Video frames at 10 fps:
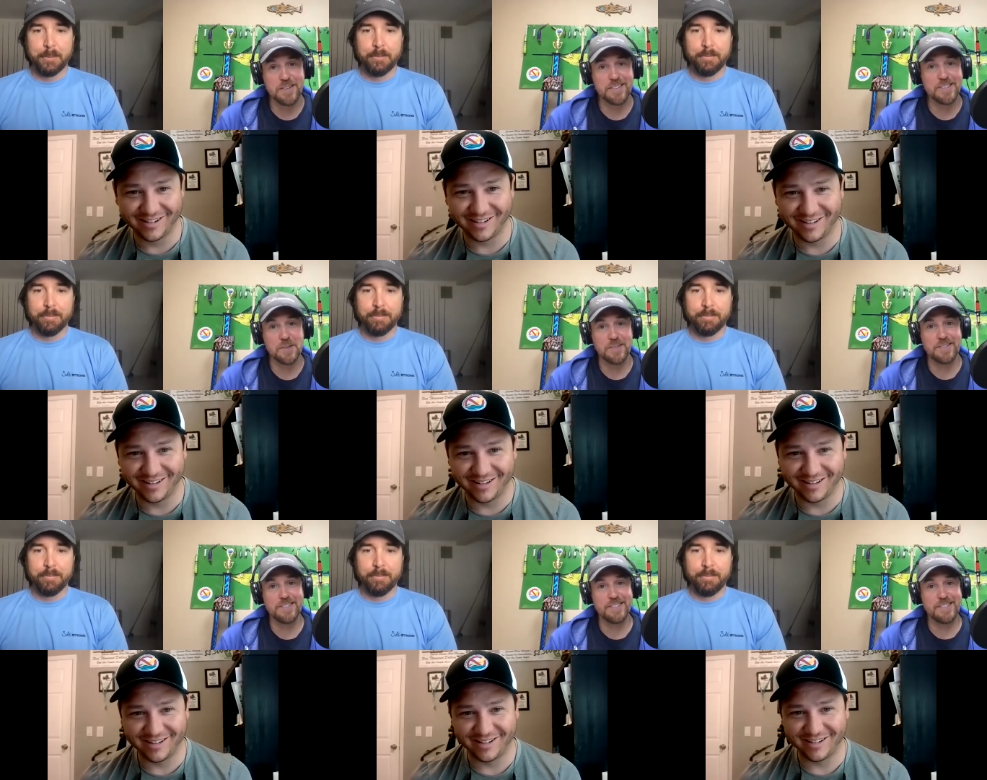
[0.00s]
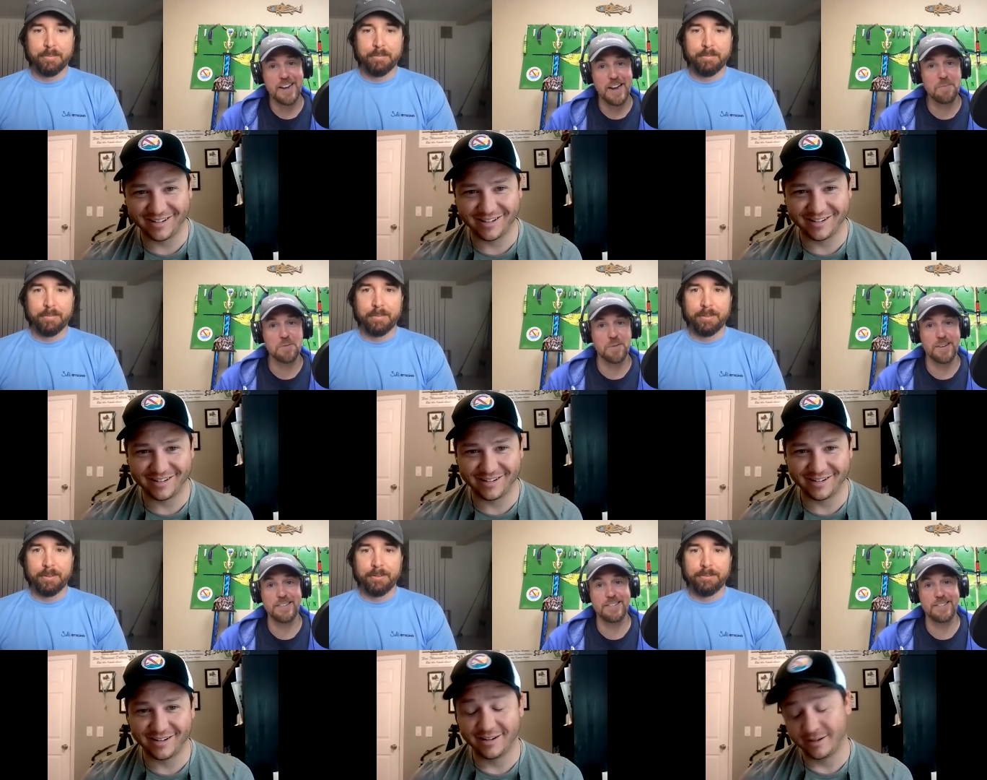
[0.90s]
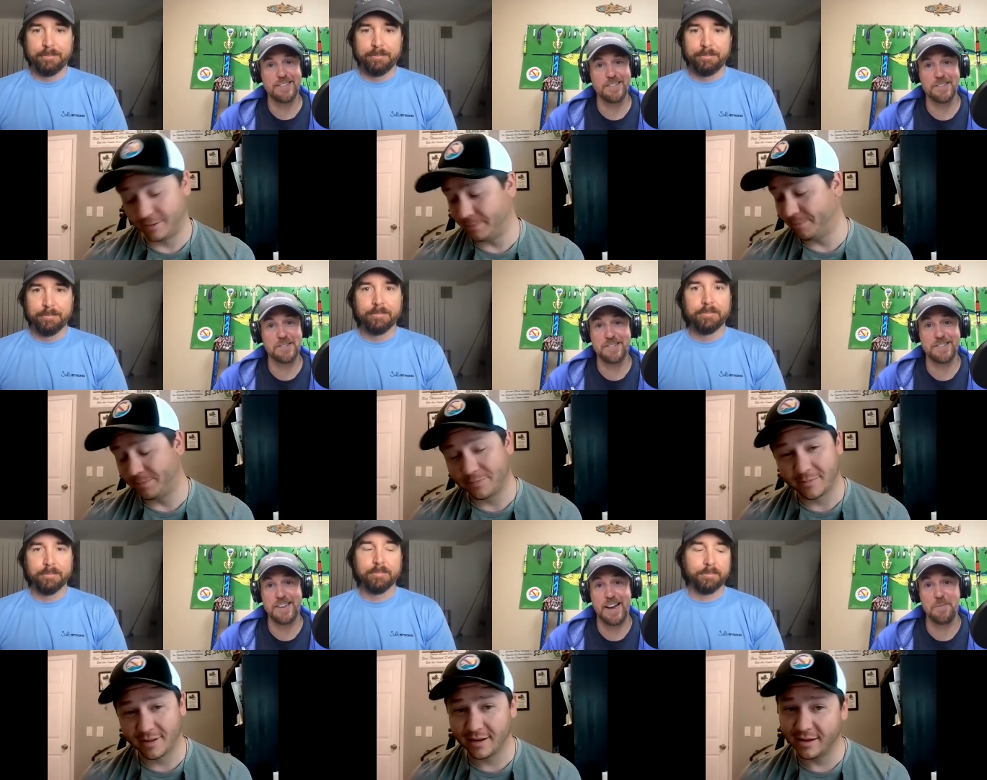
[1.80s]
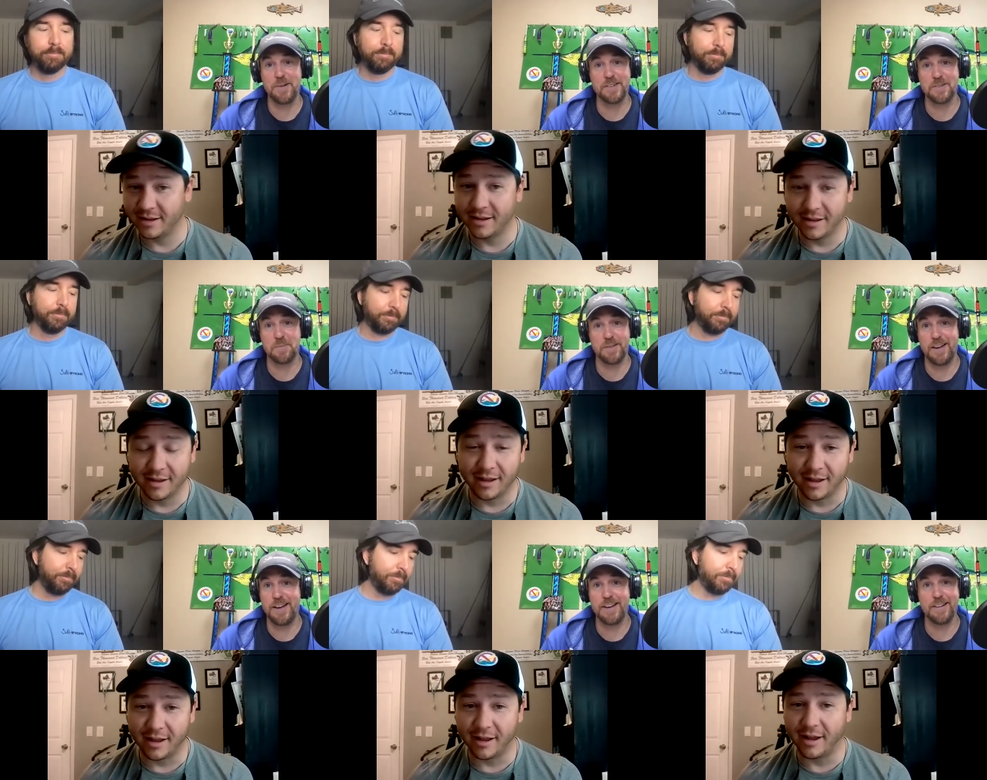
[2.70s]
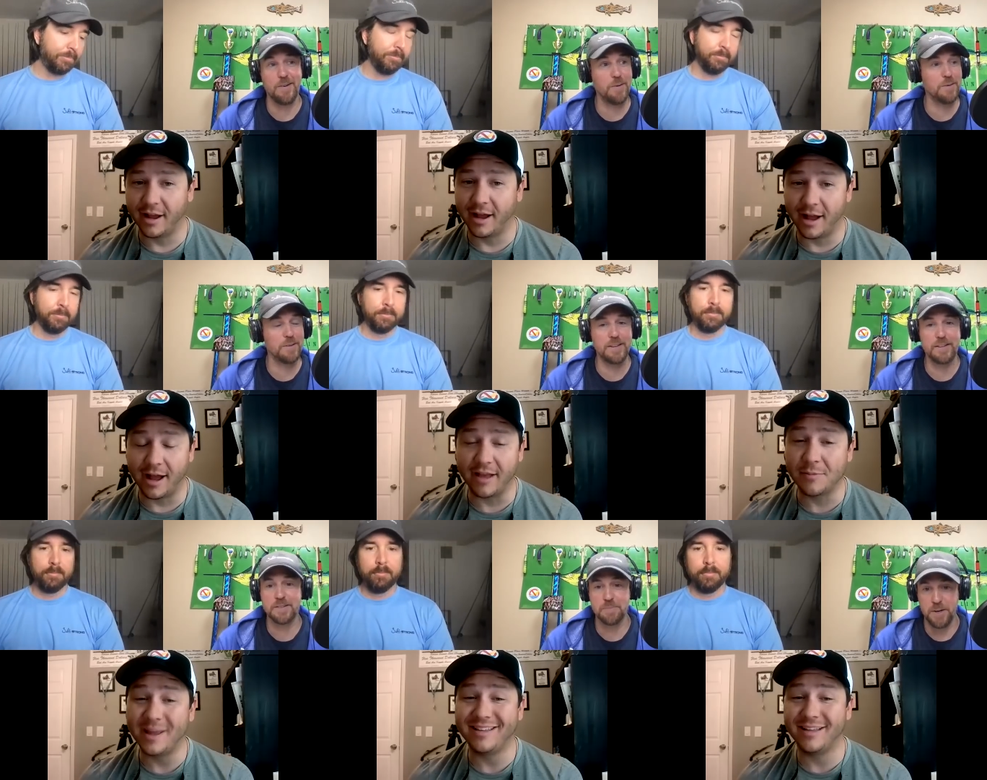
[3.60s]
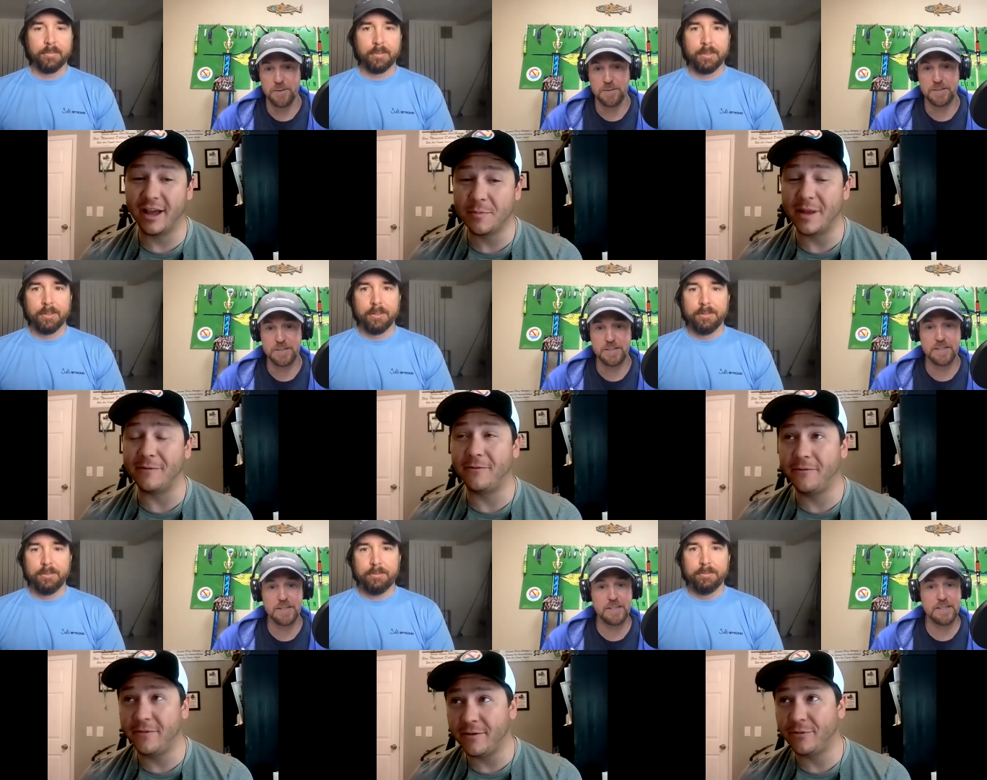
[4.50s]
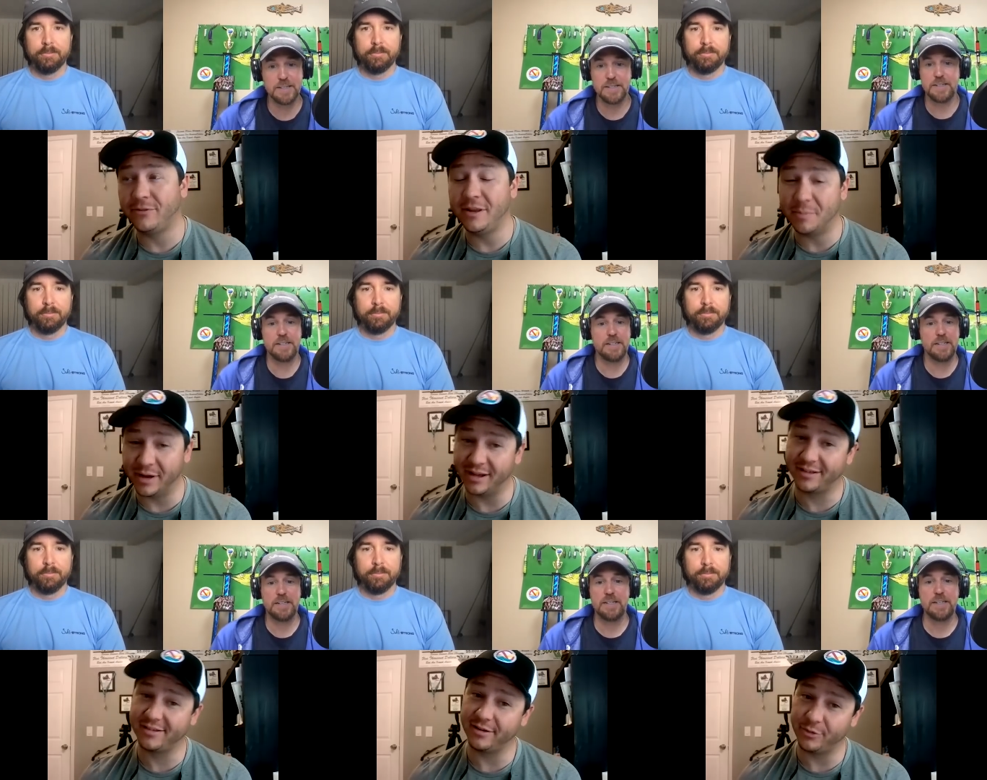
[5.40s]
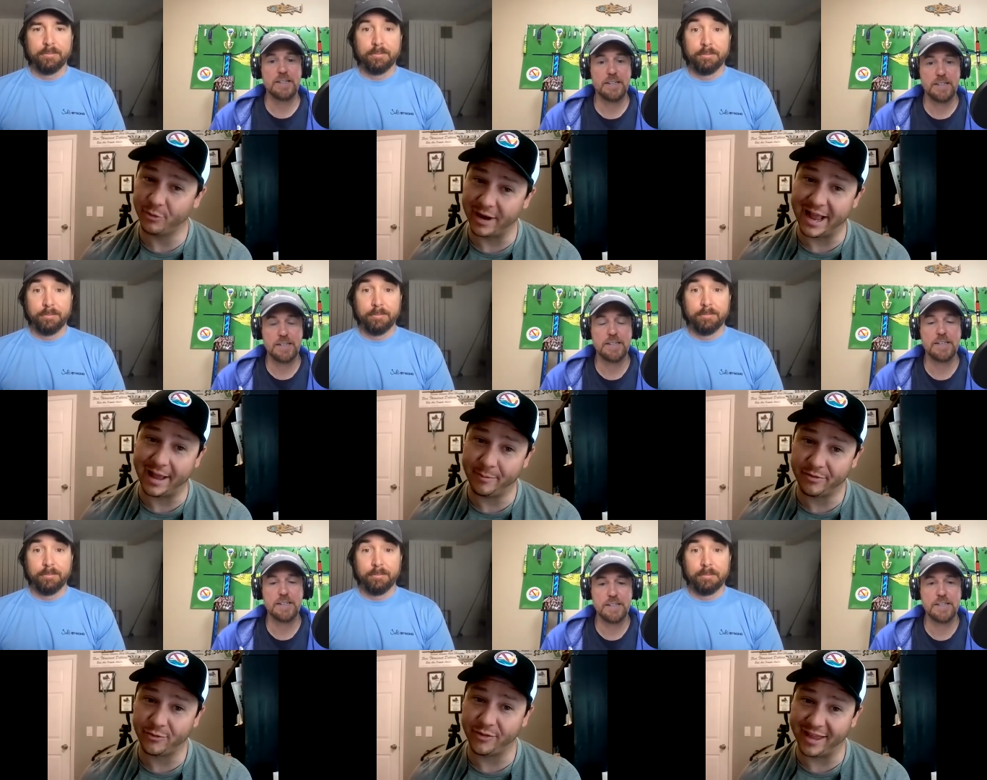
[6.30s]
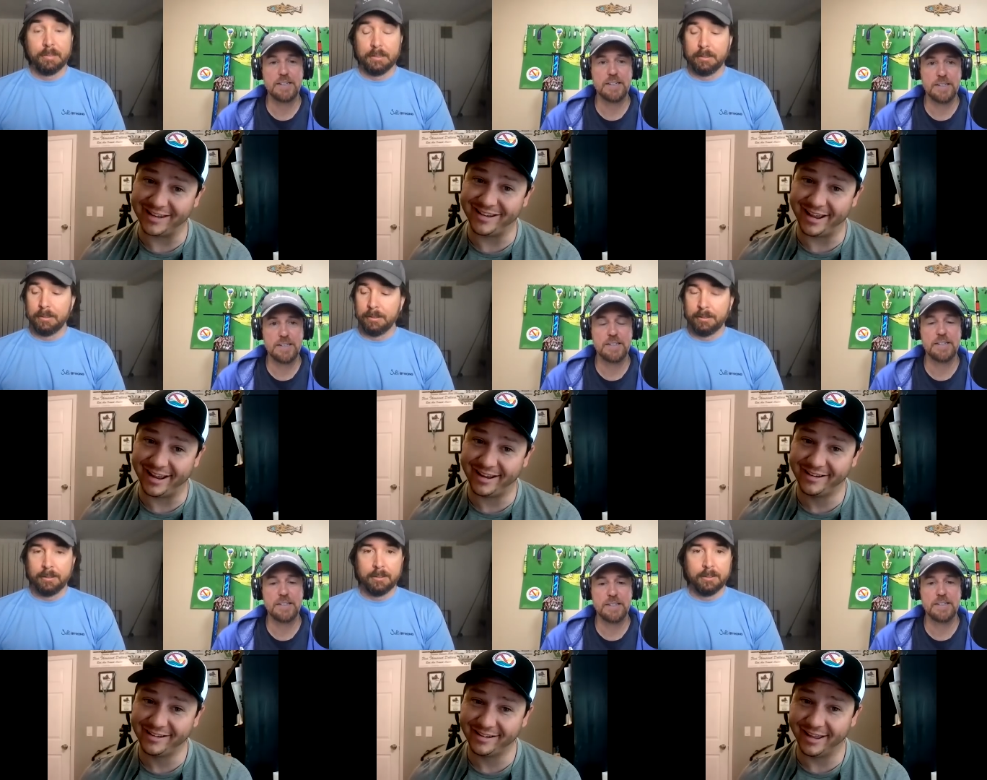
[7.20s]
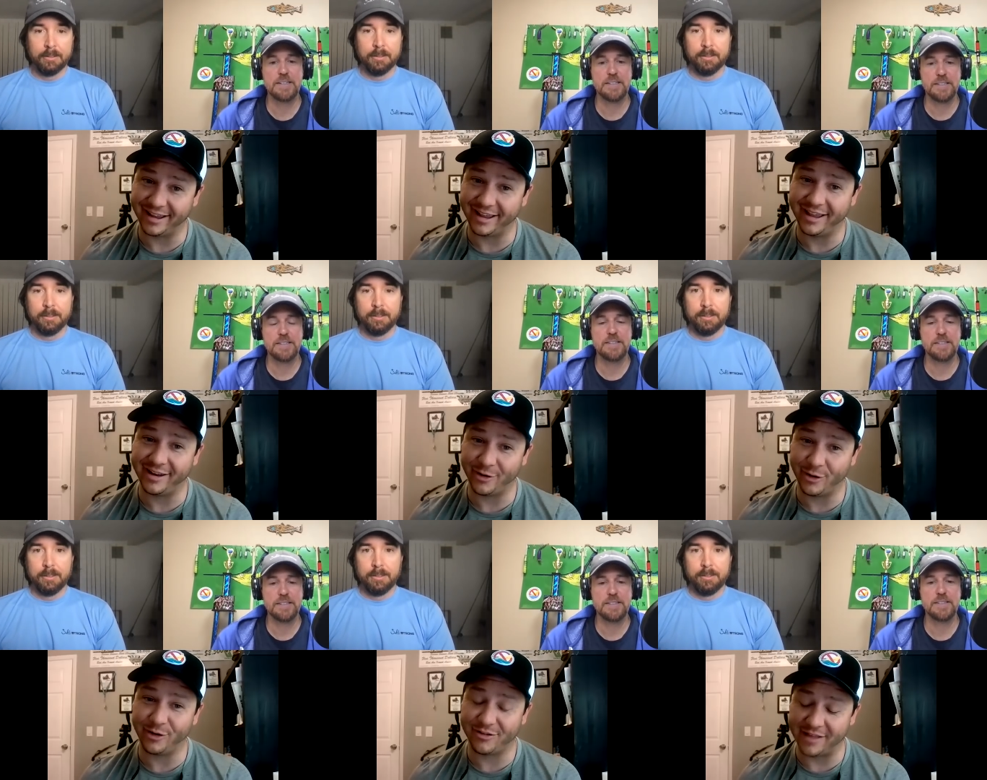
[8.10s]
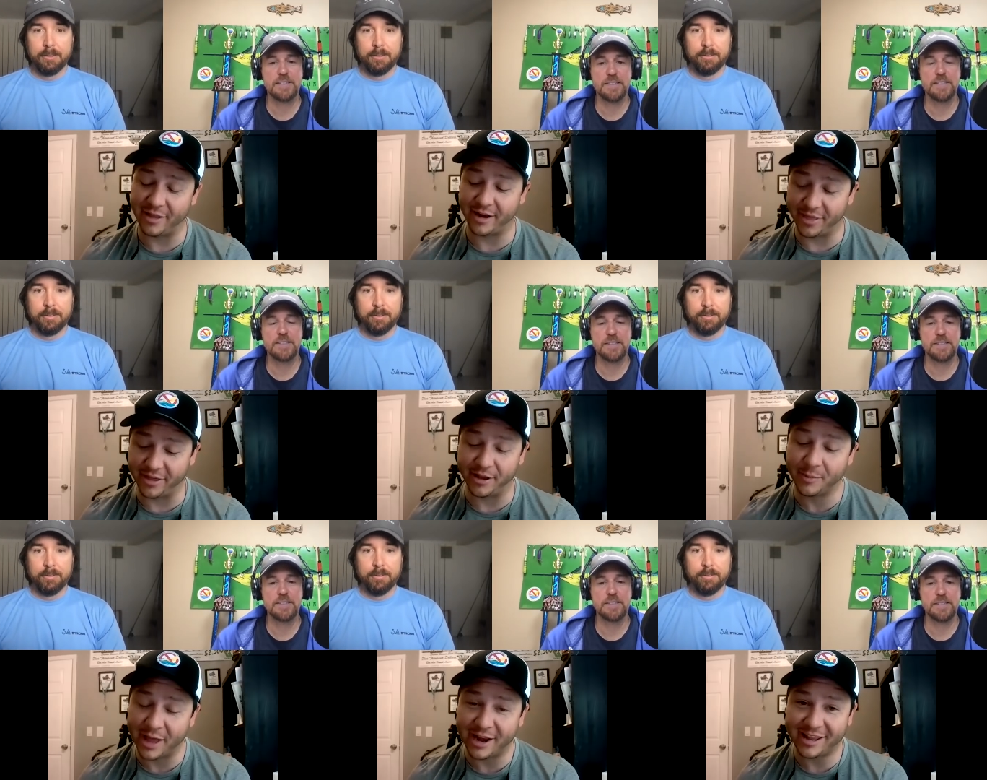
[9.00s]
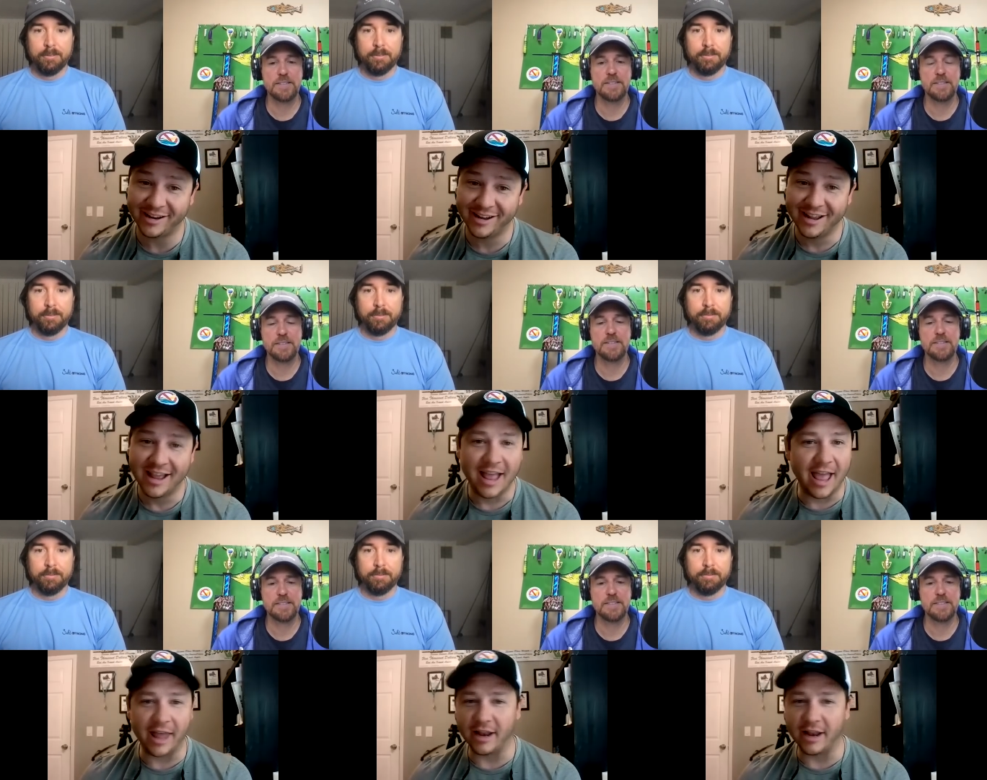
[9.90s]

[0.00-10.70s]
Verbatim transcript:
Speaker 1: during certain times when it there's just not much supply, holy smoke! I
Speaker 2: spent fifty bucks on crabs for that day. Like it hurts now that I think about it. And